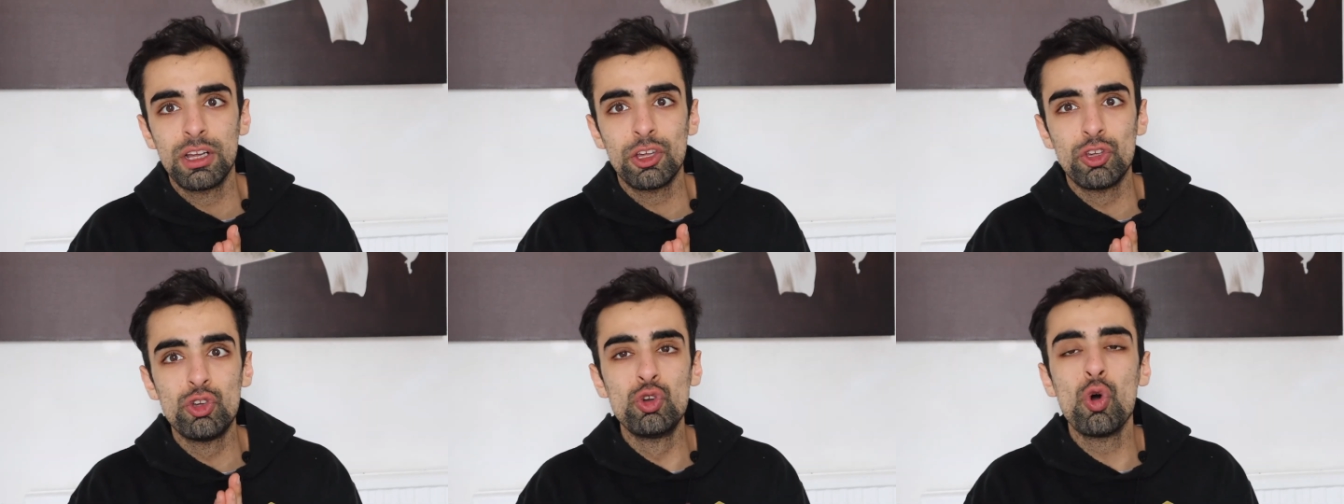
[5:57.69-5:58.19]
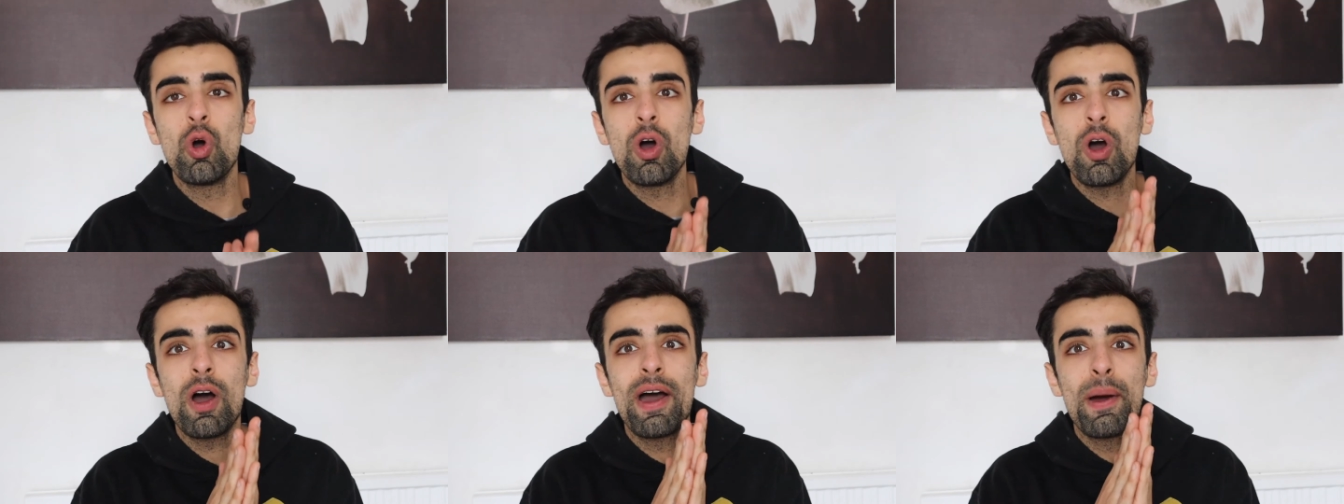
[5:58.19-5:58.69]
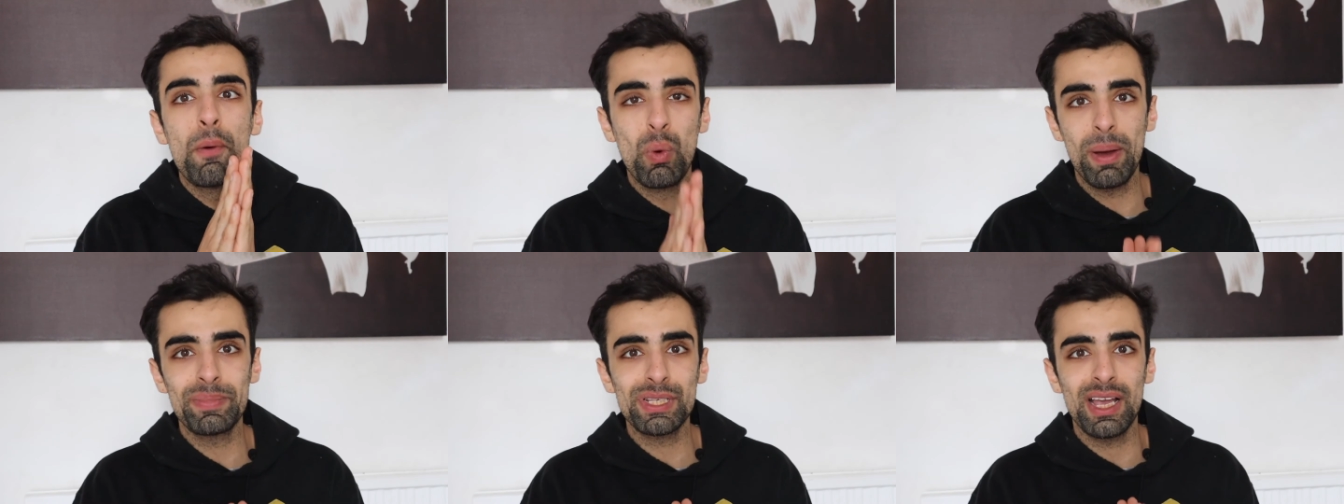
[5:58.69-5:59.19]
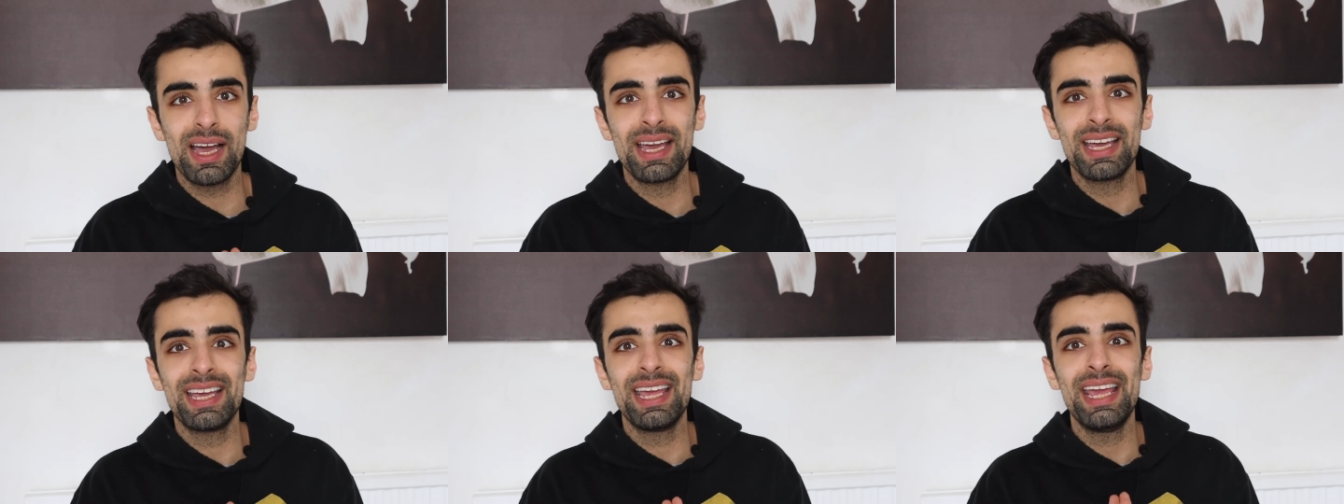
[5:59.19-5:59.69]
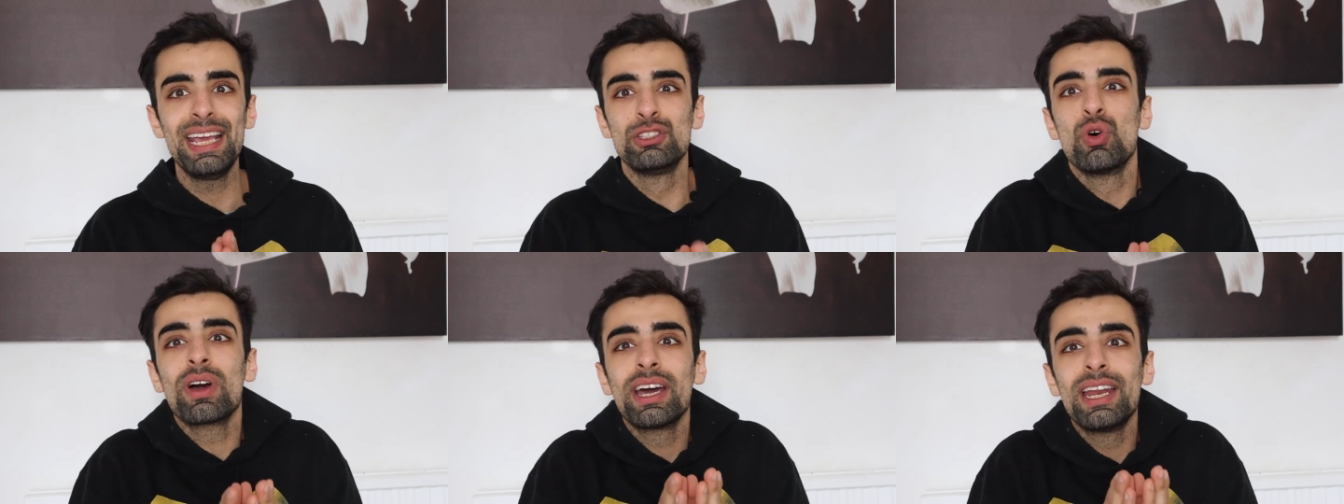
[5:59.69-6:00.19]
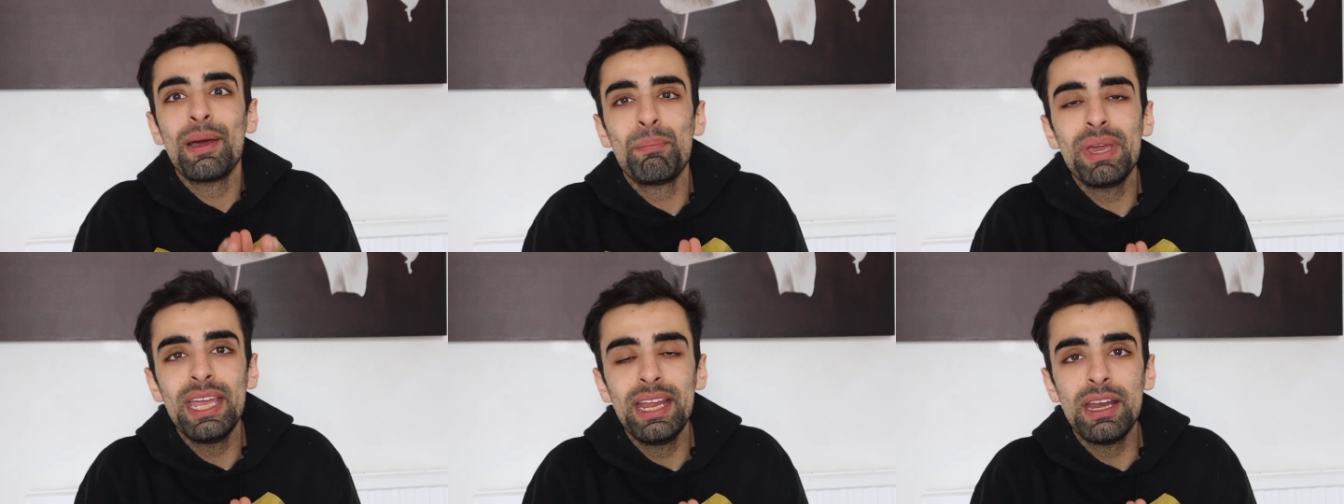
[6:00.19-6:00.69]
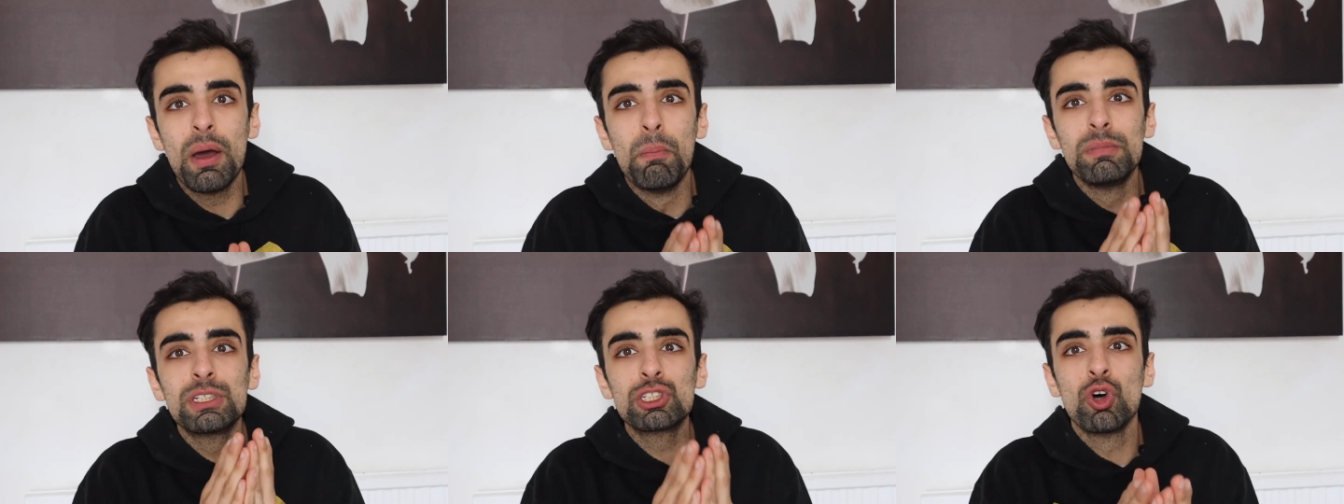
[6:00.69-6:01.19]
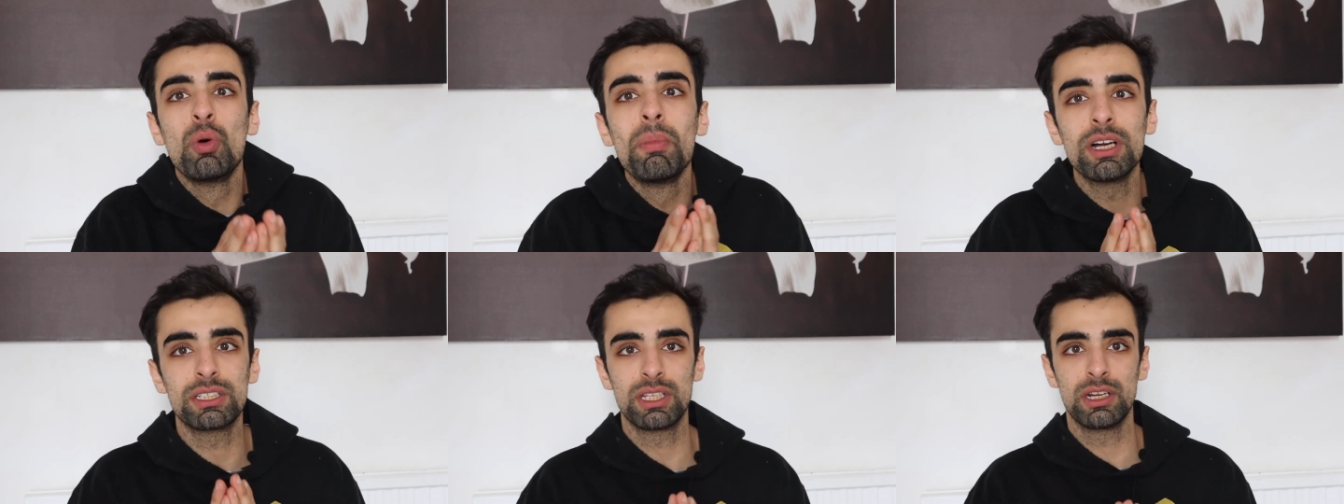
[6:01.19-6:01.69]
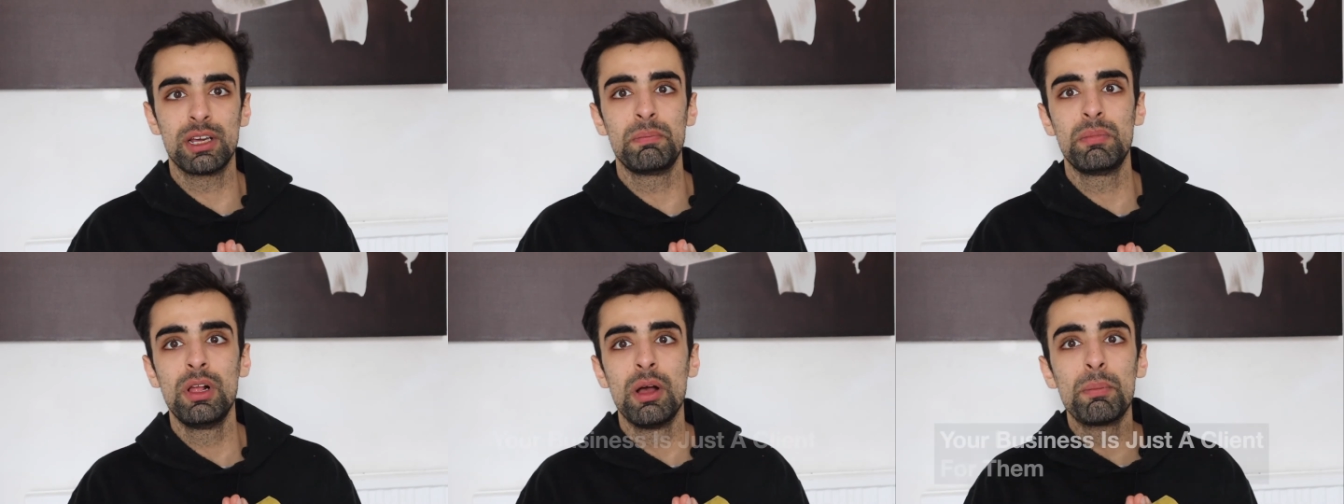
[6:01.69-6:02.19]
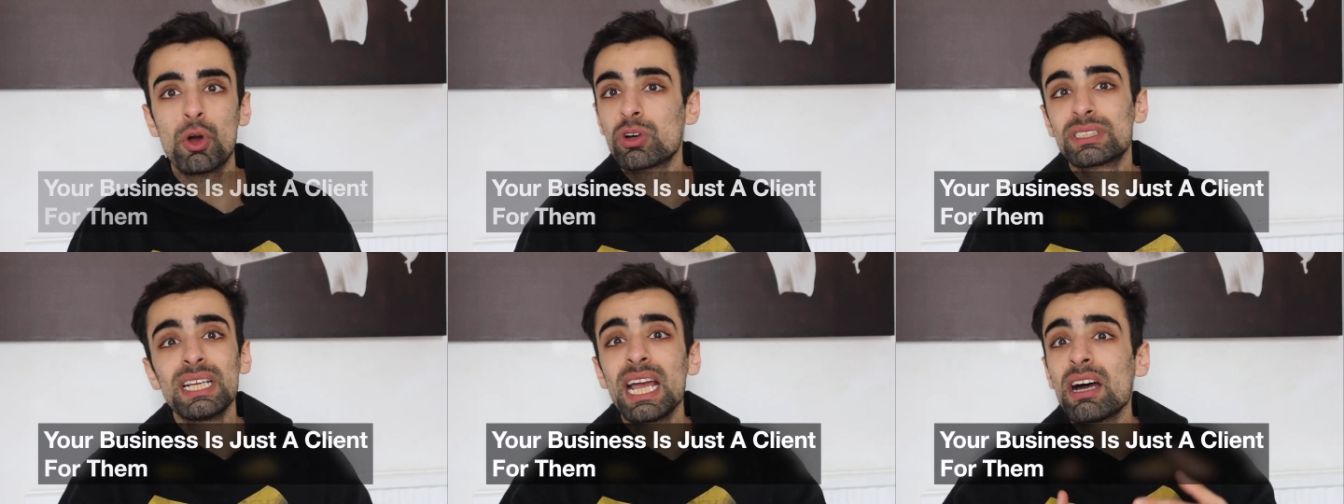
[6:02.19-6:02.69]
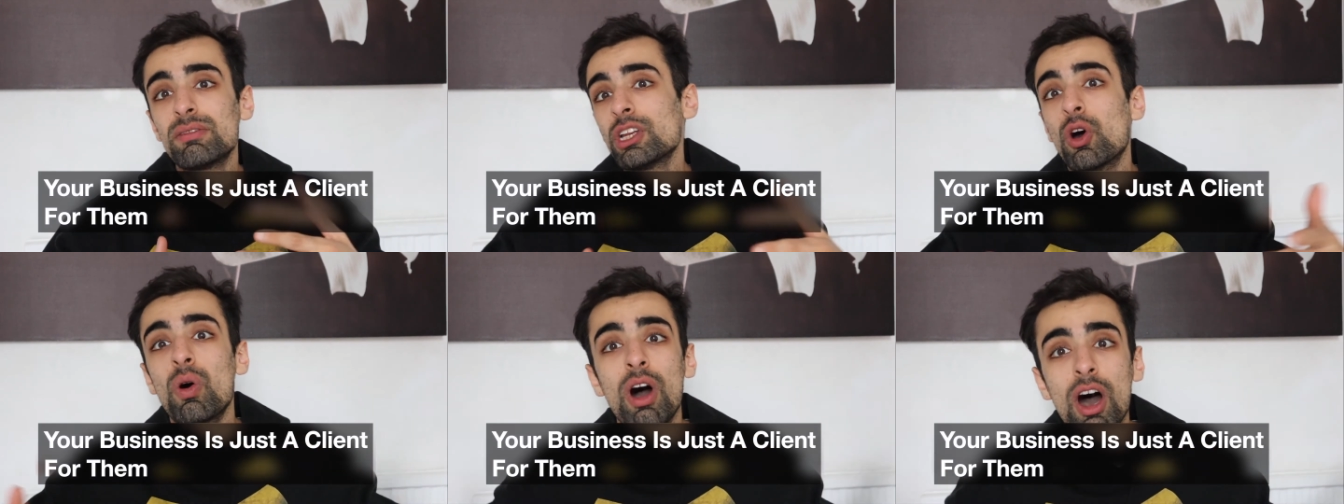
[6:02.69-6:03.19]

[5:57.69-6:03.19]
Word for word: Your website is not going to mean so much to them because they have, you know, a